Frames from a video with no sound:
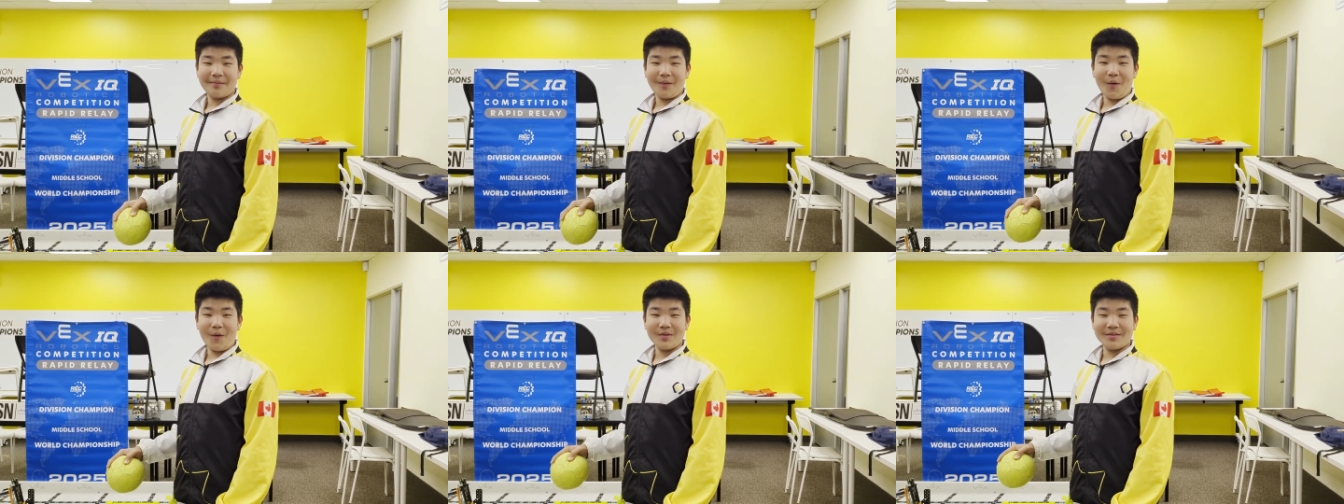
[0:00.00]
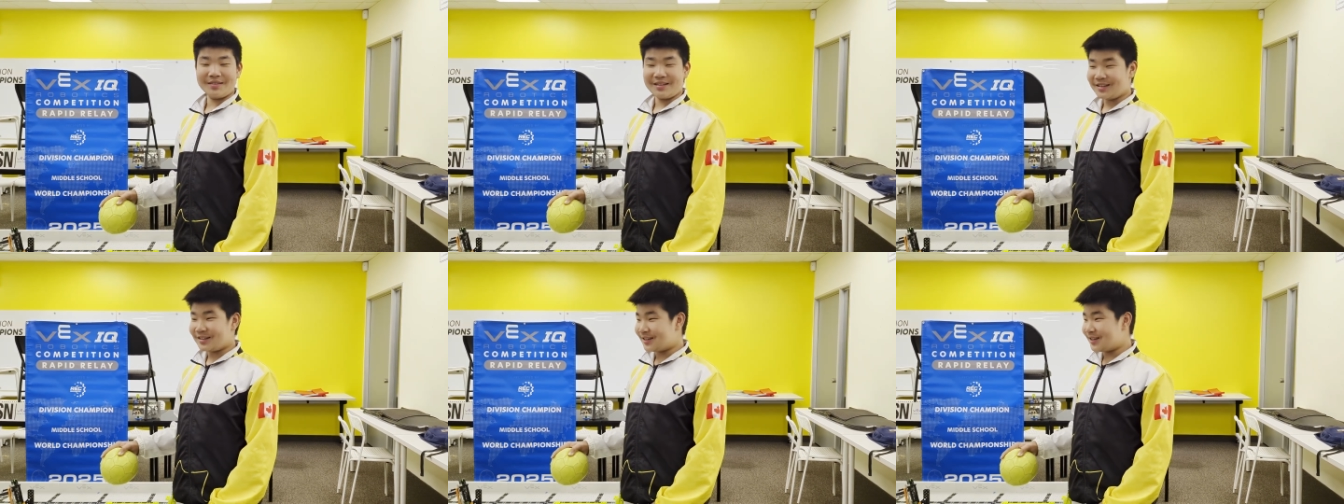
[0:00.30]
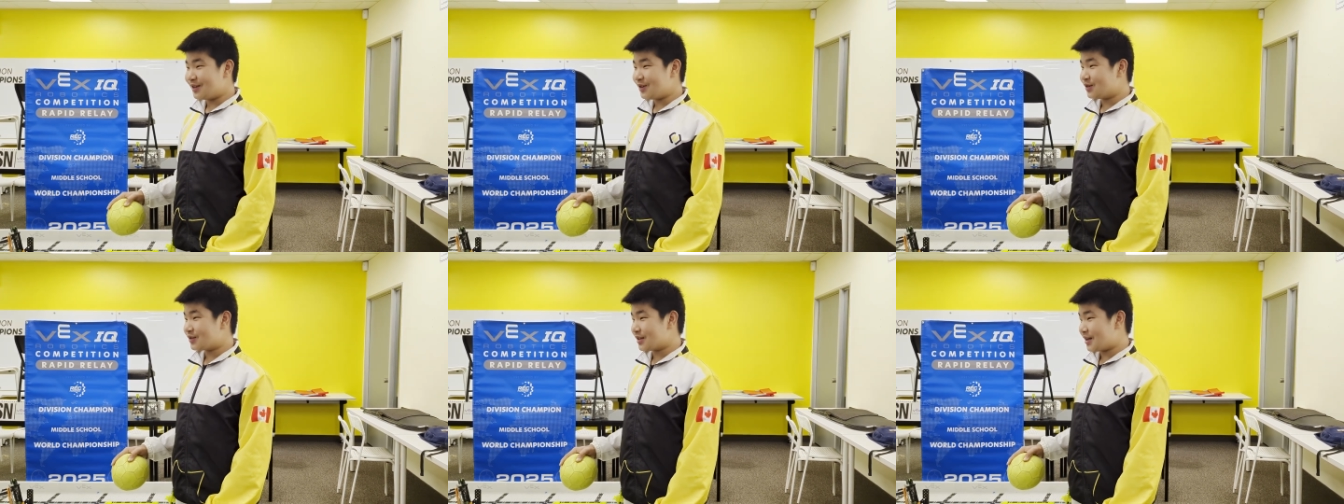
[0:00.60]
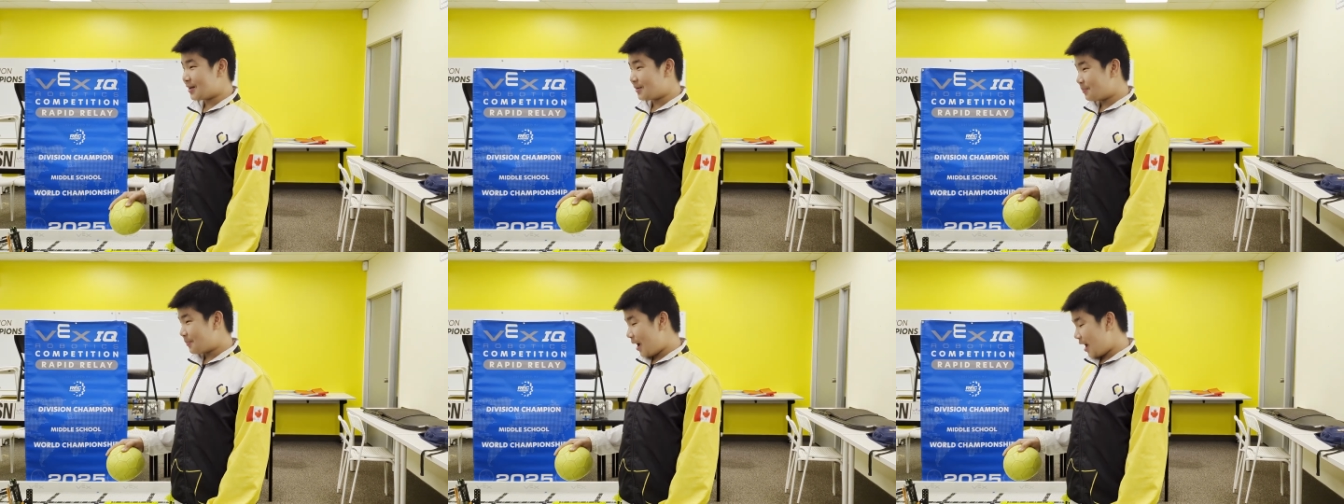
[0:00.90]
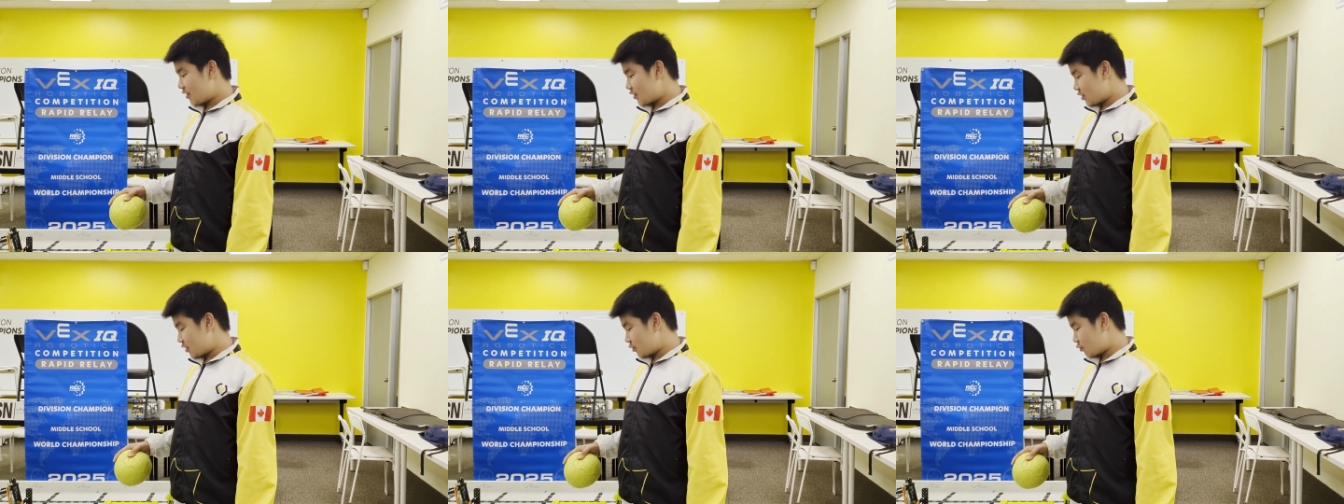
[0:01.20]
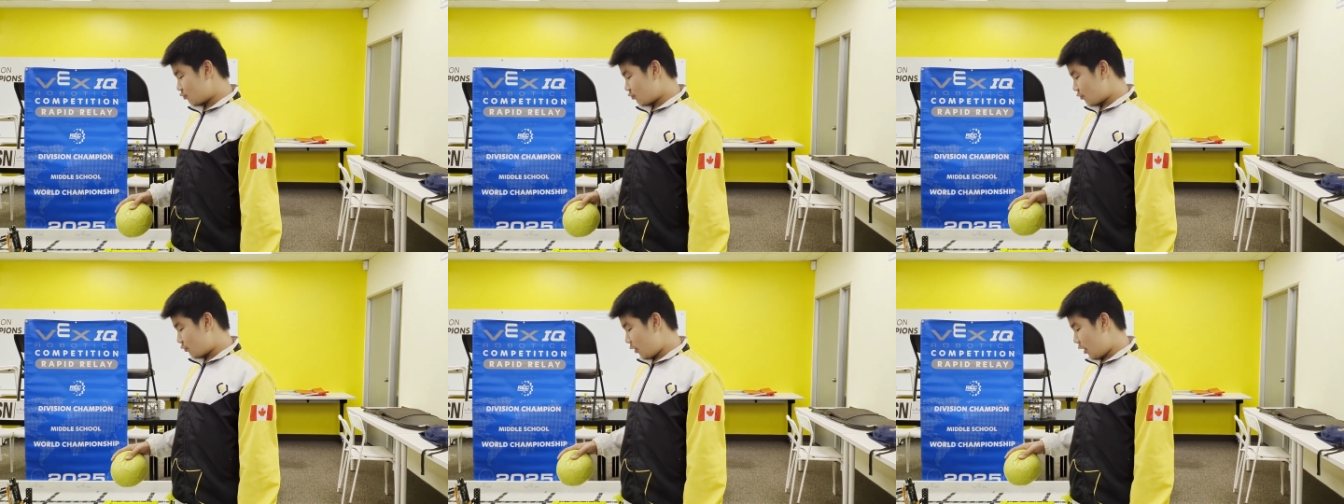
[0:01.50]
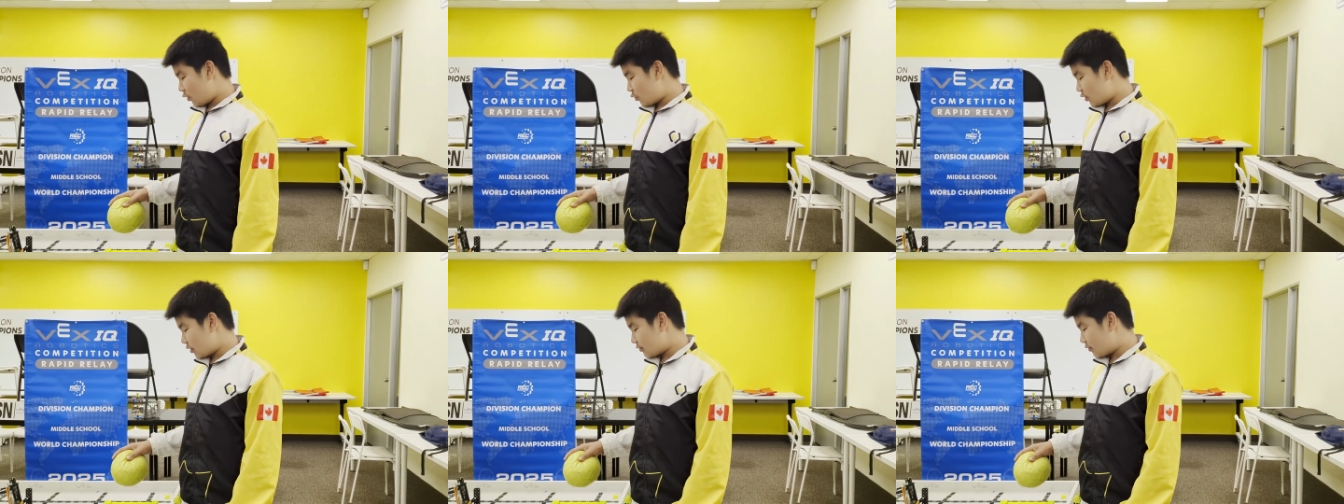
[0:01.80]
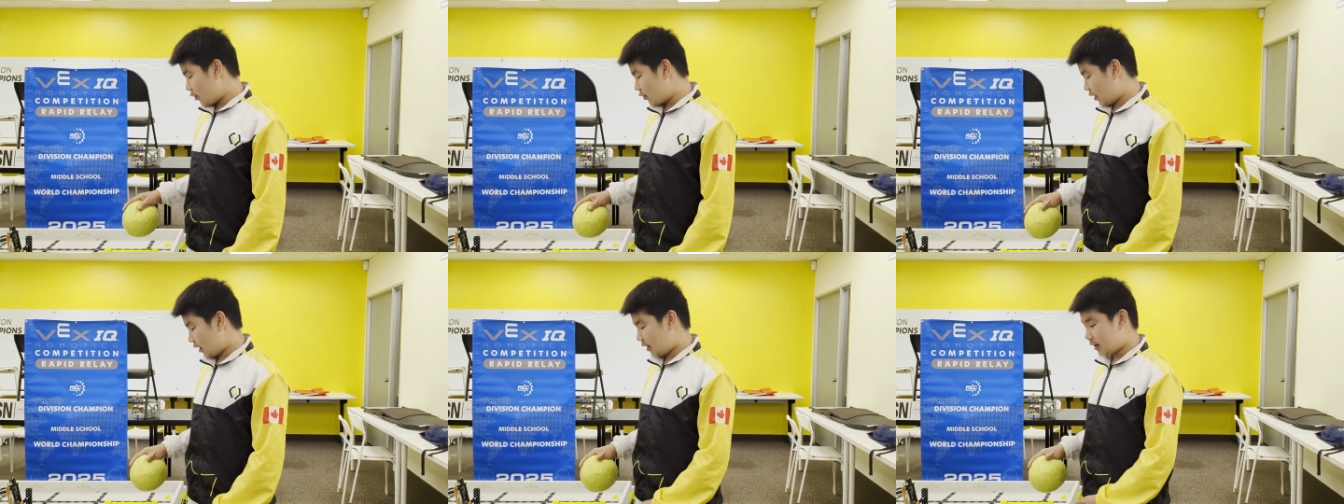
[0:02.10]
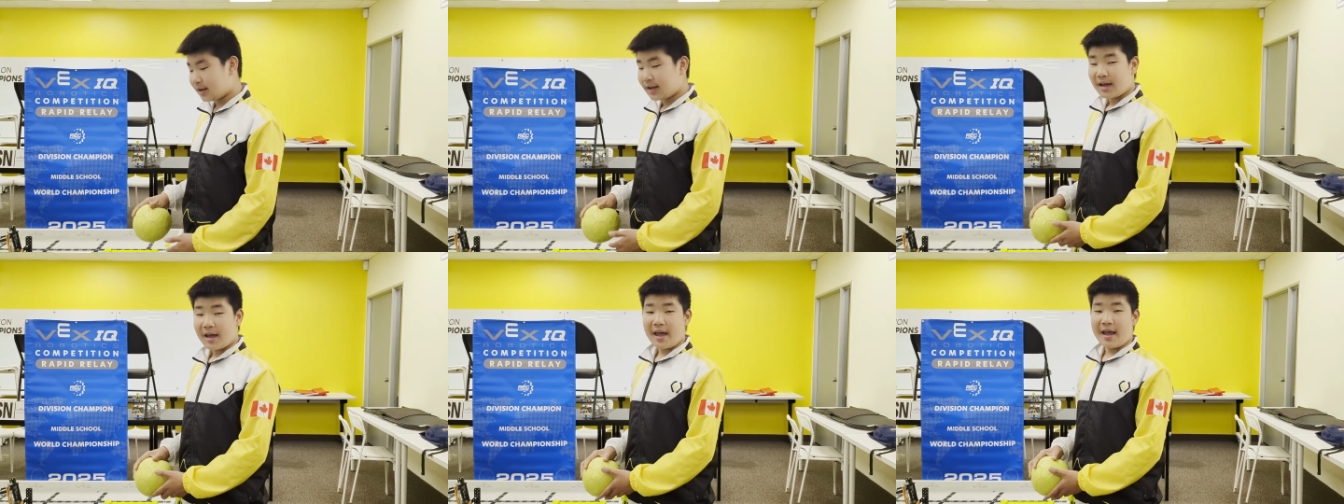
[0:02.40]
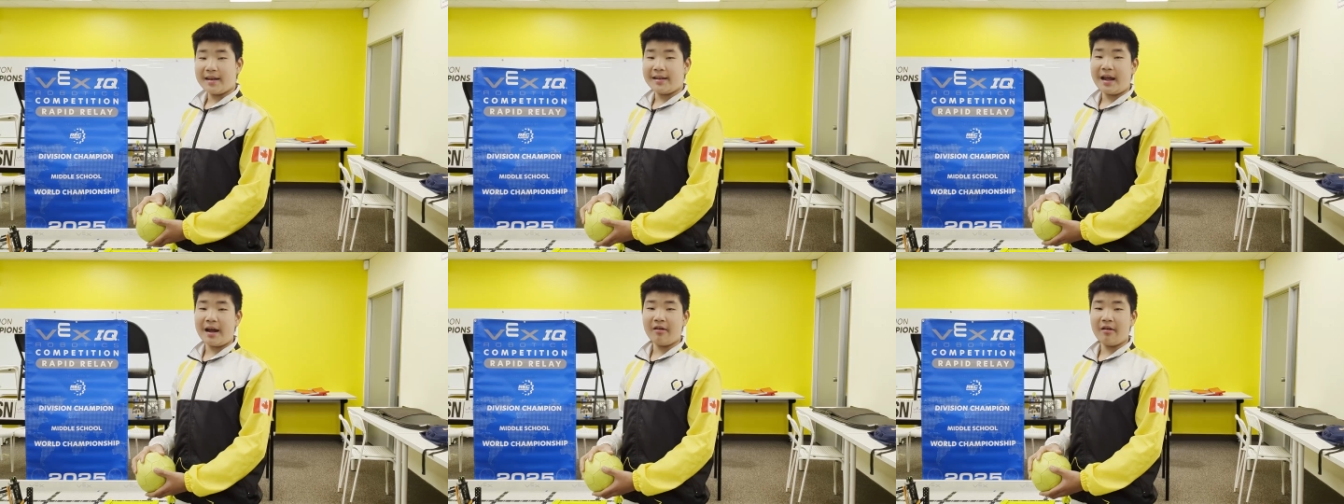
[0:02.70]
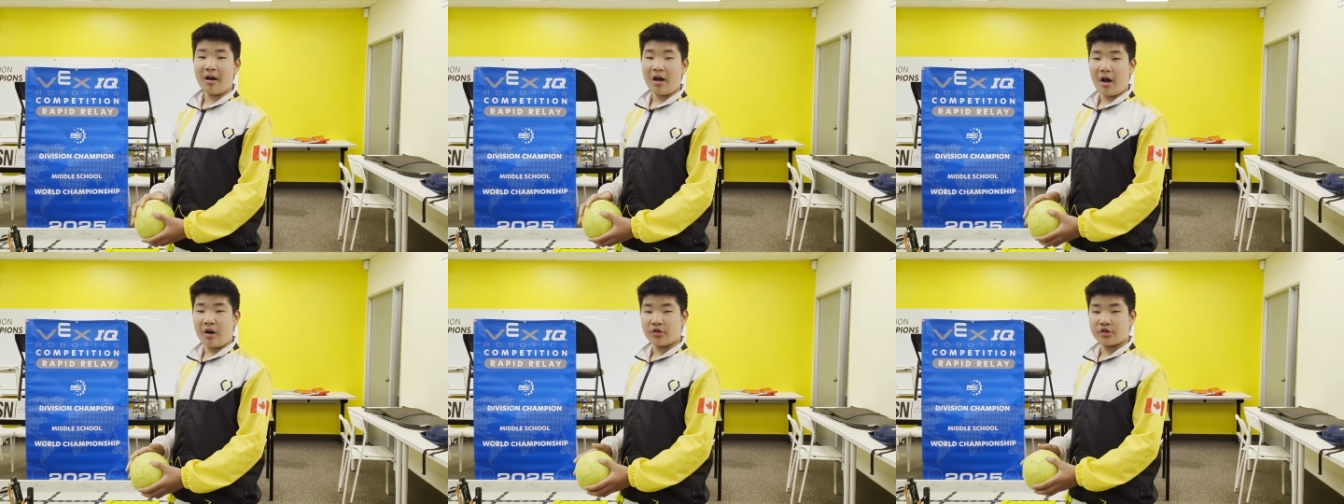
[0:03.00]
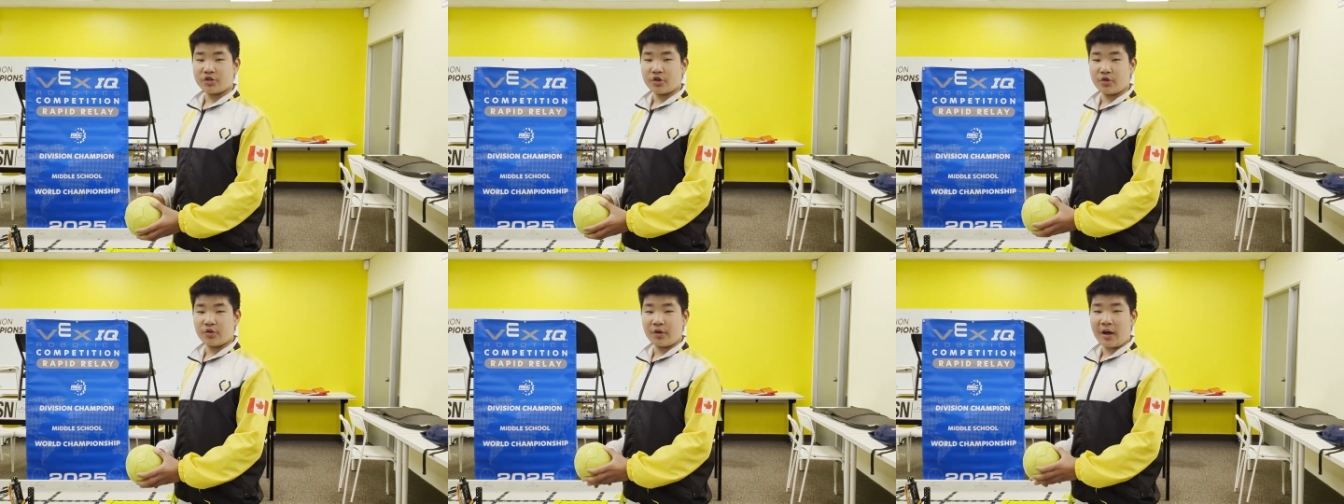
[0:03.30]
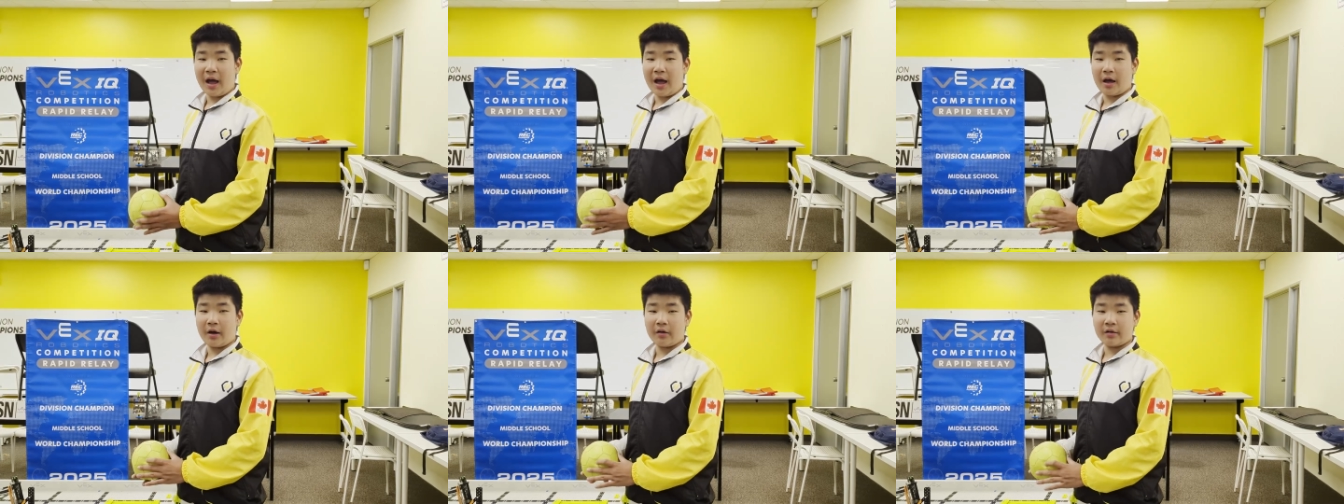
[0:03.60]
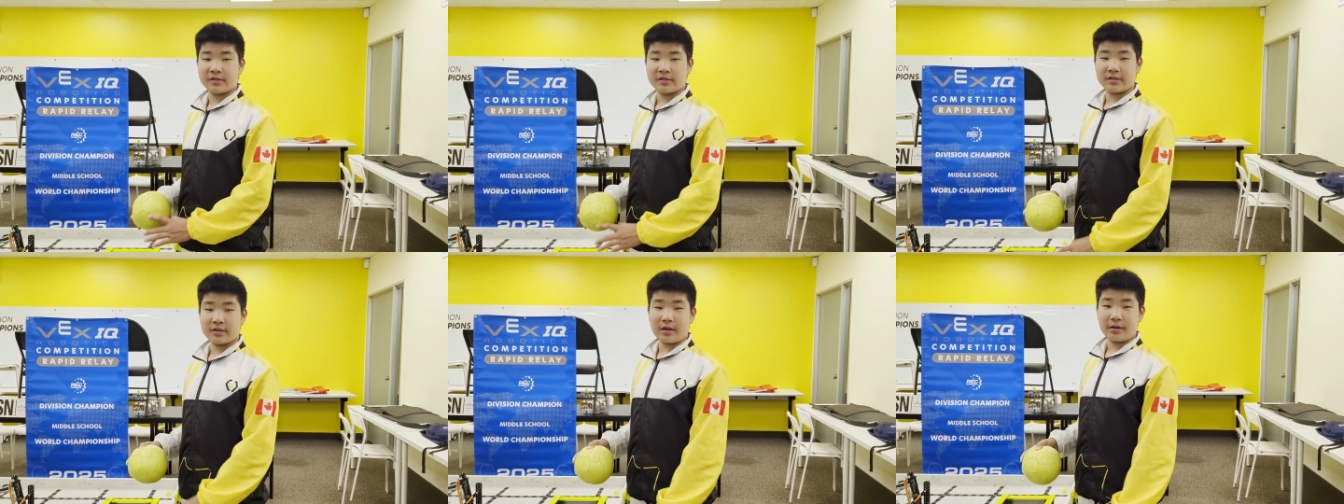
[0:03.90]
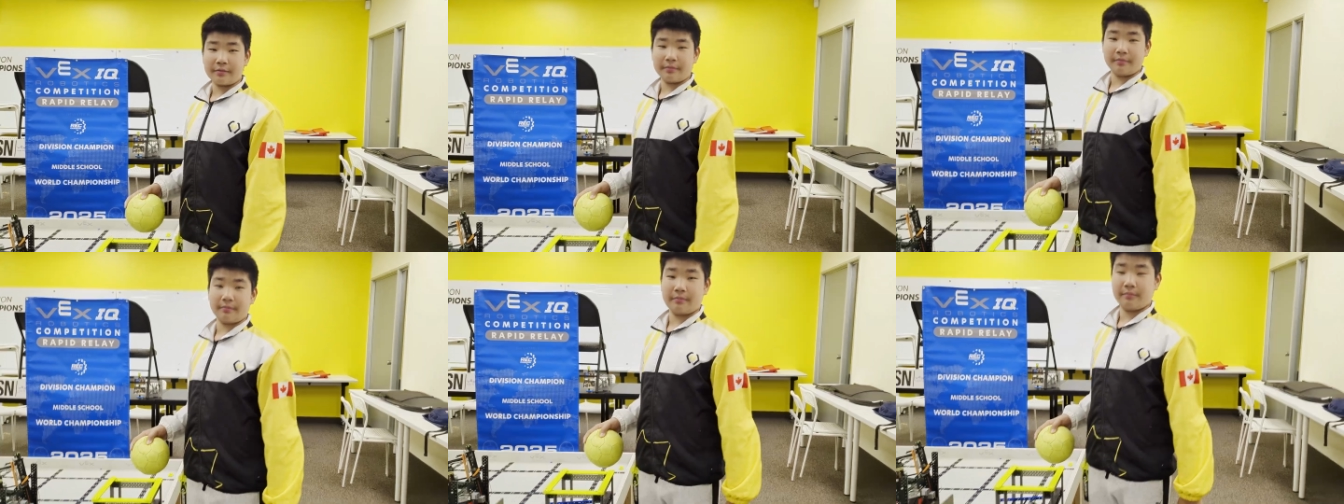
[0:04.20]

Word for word: or DQs in matches while quick loading, and now I'll show you how it's done.